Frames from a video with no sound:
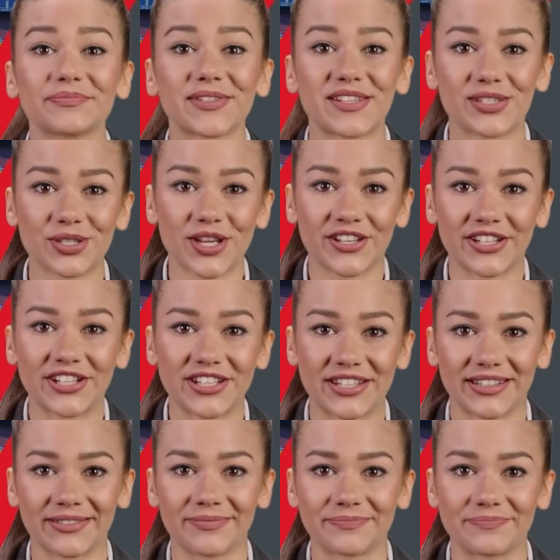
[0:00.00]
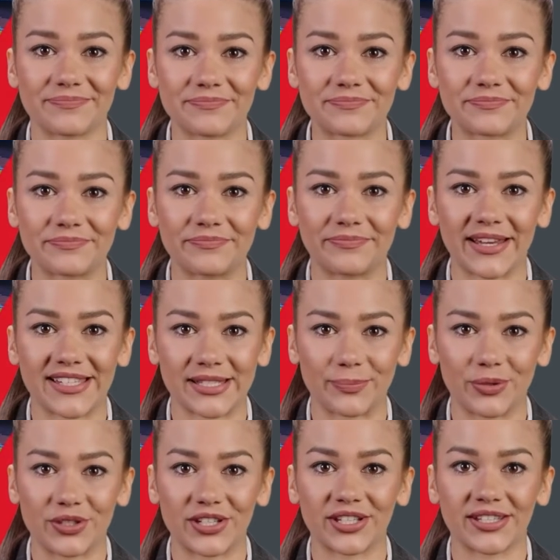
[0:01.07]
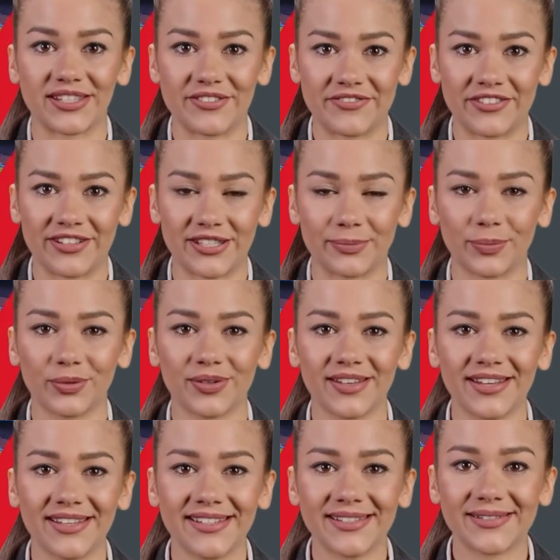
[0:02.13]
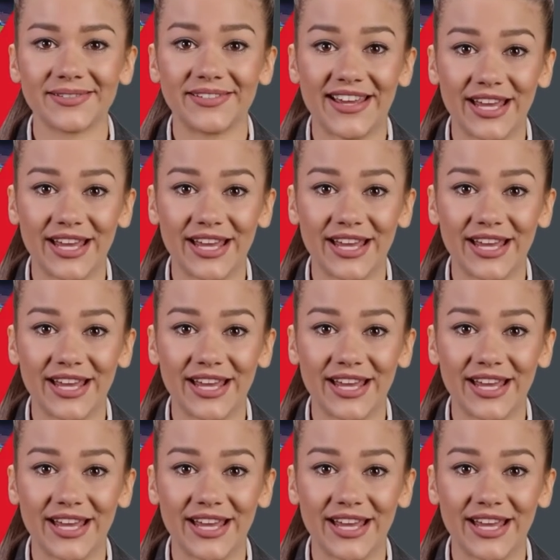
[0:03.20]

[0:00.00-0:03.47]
The strategy. As a producer for the sponsors,